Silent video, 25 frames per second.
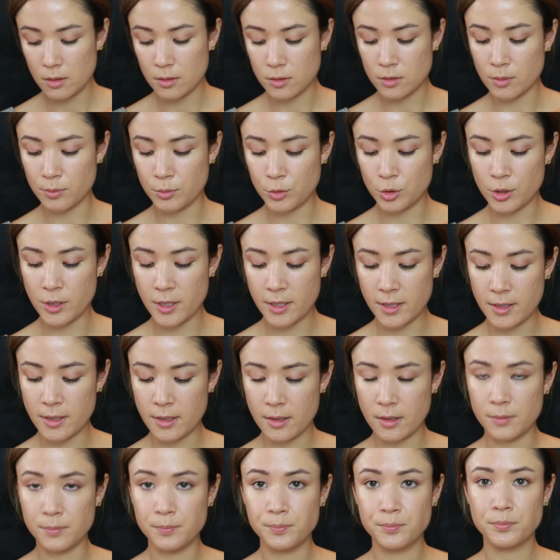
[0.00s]
So I'm trying
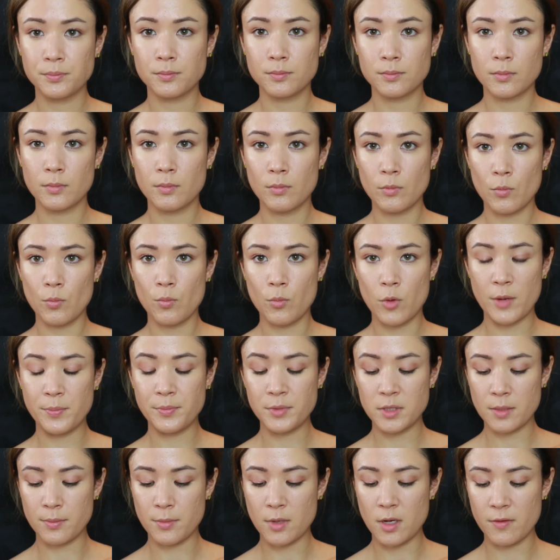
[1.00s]
to wipe
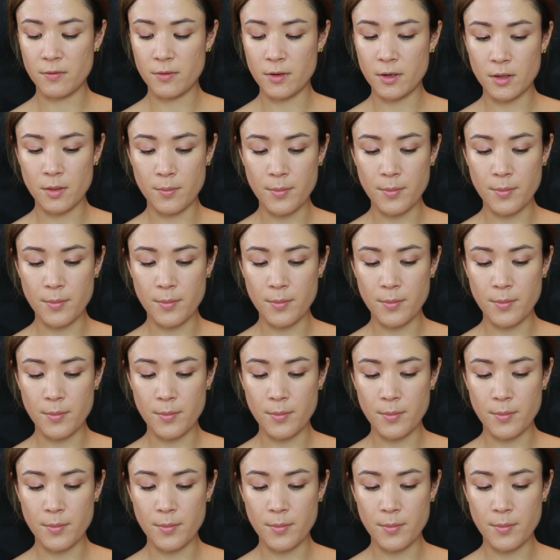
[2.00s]
some off on